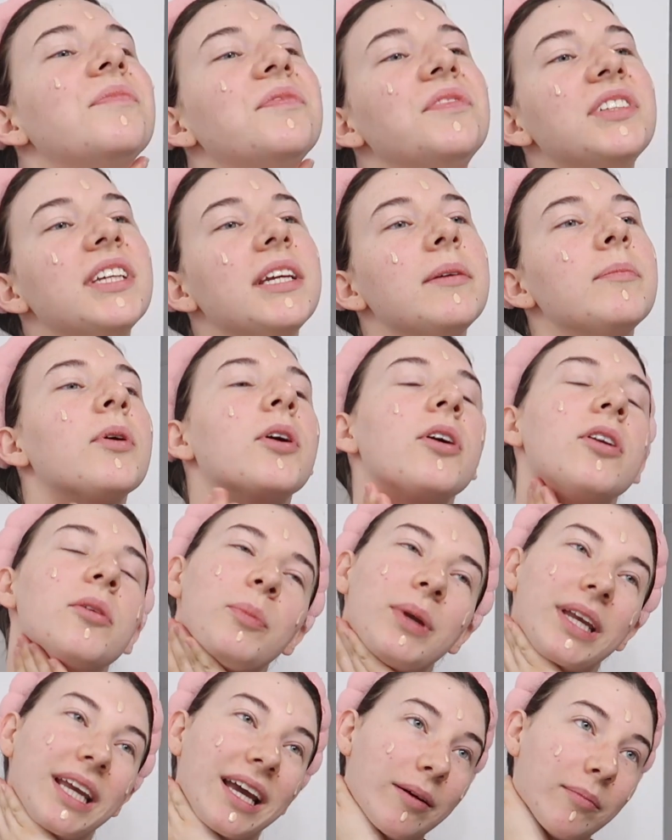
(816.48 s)
same part of
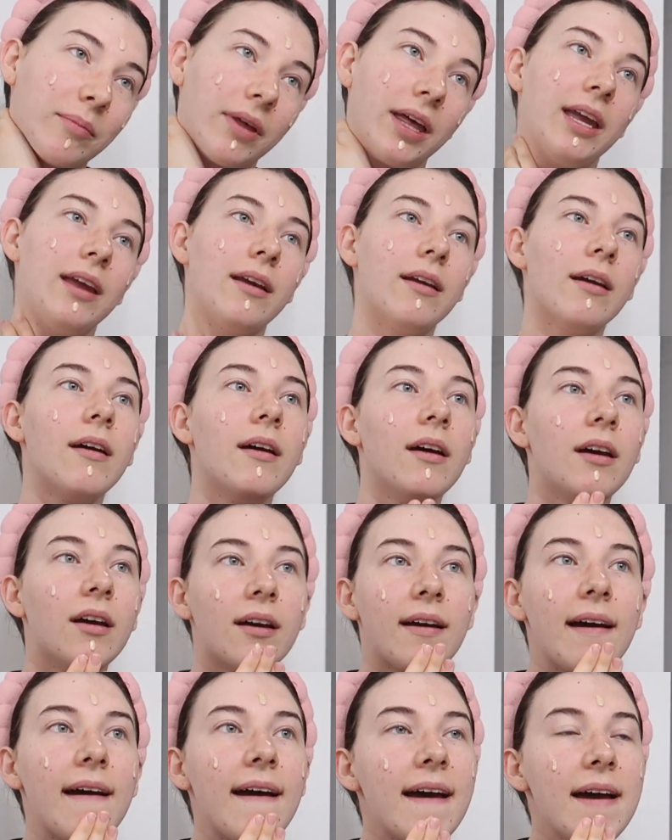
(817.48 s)
me, I'm like,
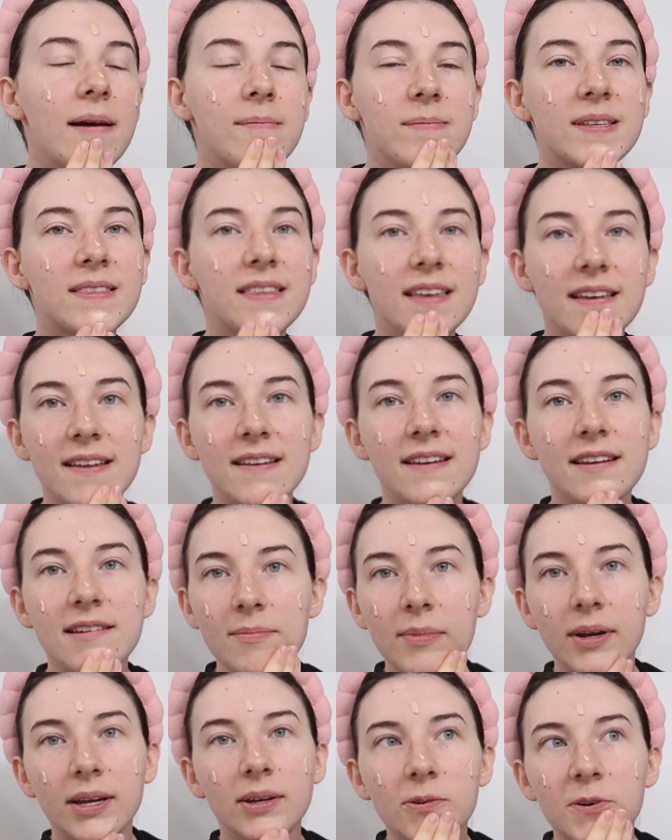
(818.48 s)
but then
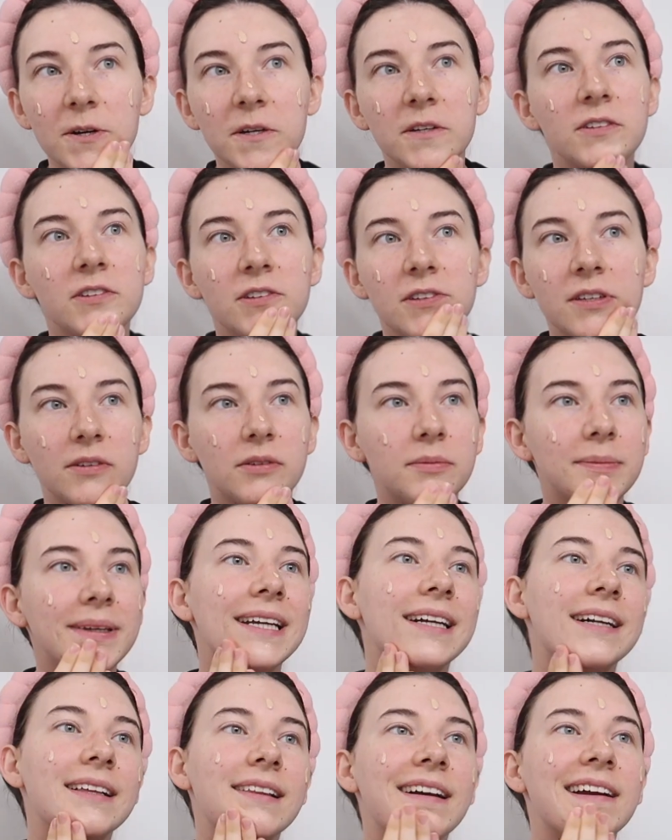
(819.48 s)
am I going to be
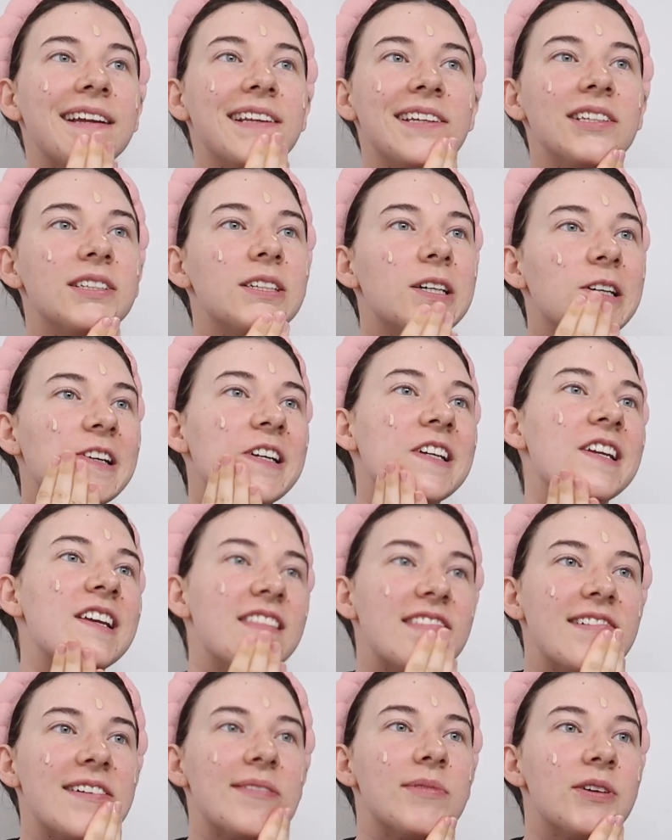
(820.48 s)
inclined to talk to
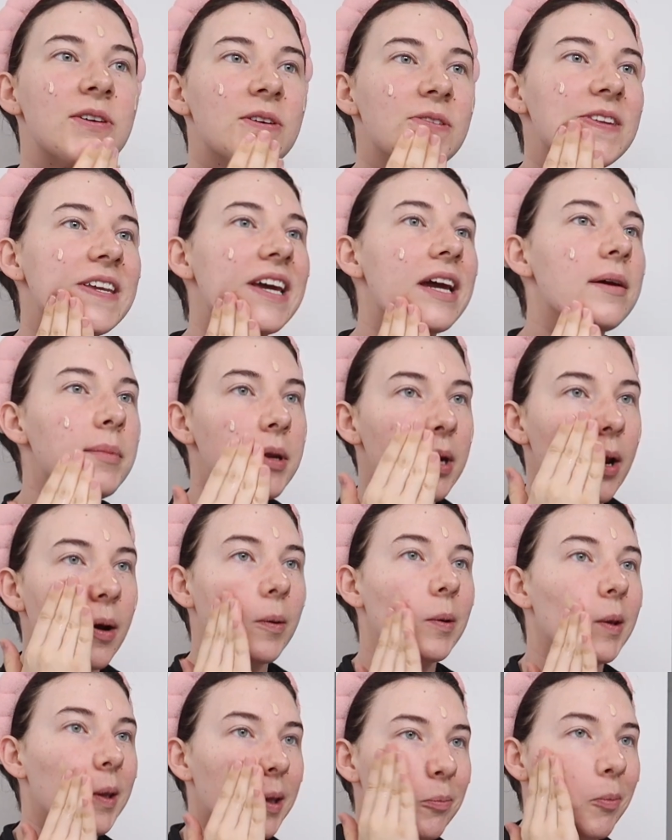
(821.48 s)
them the whole time and not
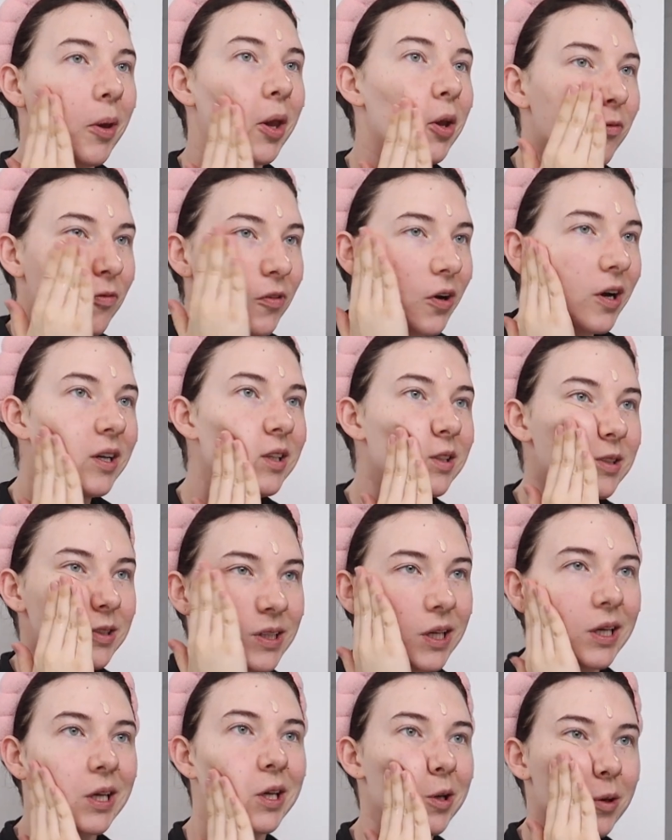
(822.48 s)
really make friends?
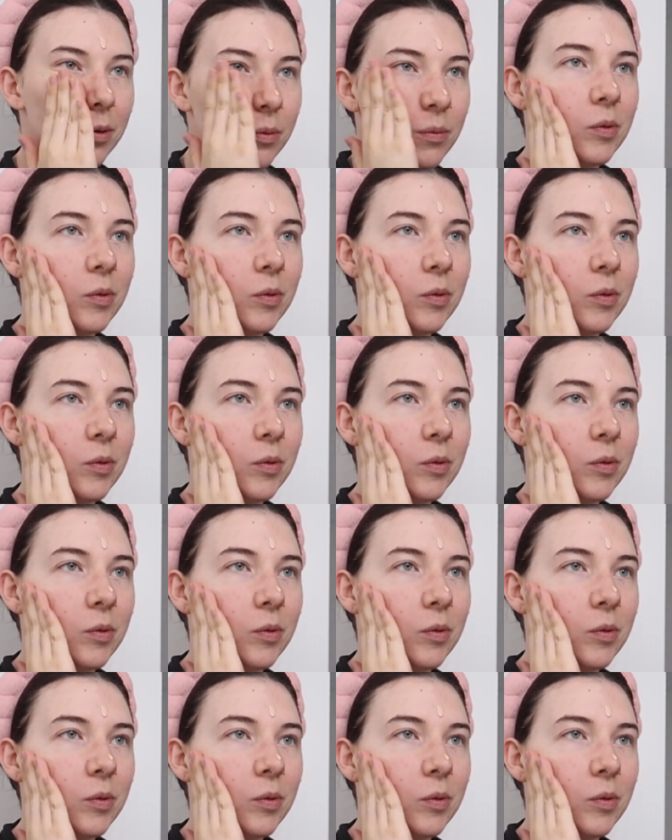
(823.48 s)
Like,